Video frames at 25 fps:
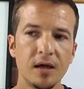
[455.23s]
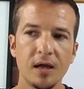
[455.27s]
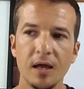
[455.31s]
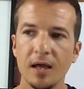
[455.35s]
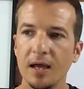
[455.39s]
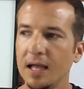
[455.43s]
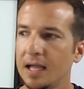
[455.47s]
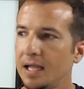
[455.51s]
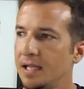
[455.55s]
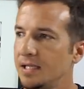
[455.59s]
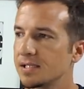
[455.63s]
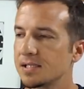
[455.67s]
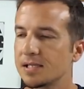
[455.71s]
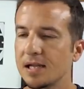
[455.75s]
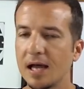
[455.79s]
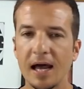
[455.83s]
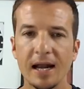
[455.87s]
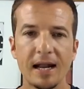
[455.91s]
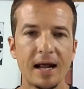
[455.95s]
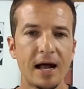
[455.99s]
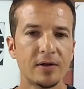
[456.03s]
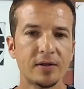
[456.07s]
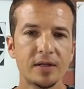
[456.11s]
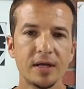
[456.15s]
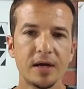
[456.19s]
He's not
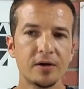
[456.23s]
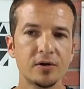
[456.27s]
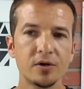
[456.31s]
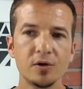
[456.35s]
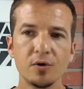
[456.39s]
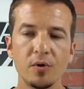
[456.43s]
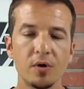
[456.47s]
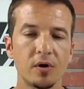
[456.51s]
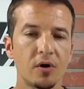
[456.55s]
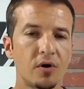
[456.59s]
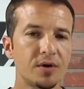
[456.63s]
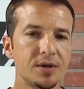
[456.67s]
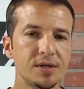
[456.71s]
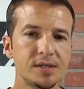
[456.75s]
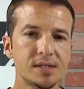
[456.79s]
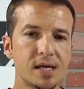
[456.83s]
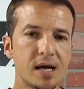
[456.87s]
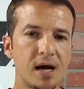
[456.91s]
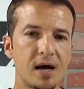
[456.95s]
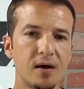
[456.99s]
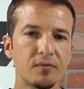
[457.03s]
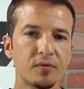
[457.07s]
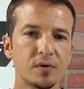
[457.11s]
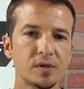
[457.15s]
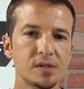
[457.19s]
out there doing all these
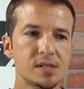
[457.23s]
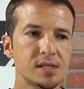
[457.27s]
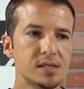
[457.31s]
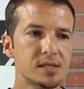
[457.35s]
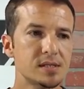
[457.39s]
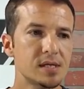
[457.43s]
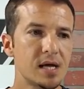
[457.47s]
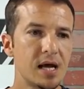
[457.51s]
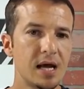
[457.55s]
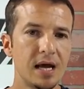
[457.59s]
conferences.